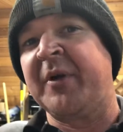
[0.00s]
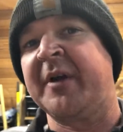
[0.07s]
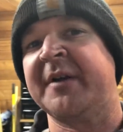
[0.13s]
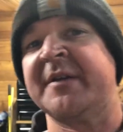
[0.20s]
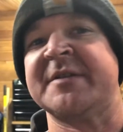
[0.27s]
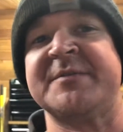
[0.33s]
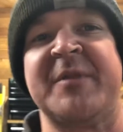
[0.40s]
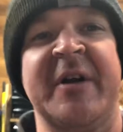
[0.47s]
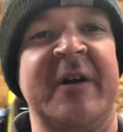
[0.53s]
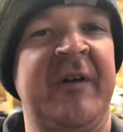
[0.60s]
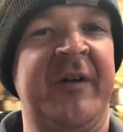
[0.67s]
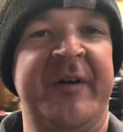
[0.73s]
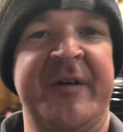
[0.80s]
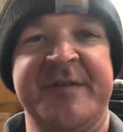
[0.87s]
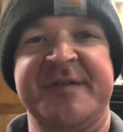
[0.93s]
because my
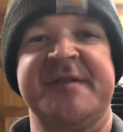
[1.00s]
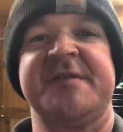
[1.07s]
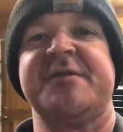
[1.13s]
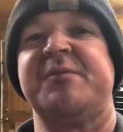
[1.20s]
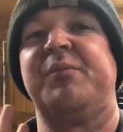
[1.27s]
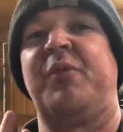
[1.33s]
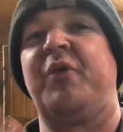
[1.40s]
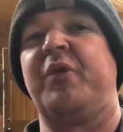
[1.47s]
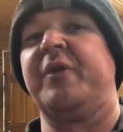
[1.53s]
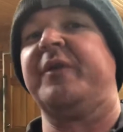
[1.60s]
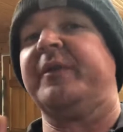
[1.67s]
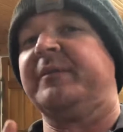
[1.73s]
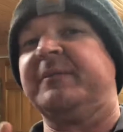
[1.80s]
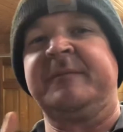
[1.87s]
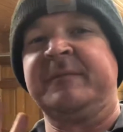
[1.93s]
clearances are more
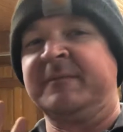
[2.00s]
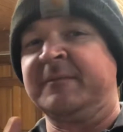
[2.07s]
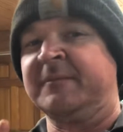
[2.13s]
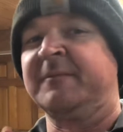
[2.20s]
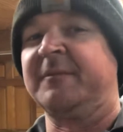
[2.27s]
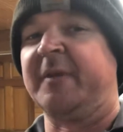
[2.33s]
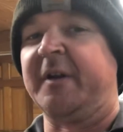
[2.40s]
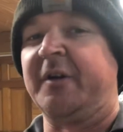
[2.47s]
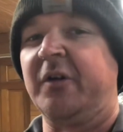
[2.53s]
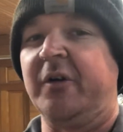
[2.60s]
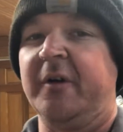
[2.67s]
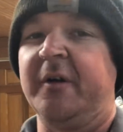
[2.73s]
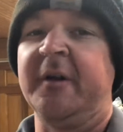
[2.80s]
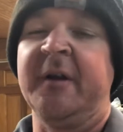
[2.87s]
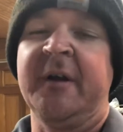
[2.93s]
than
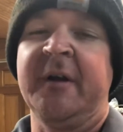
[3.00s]
good.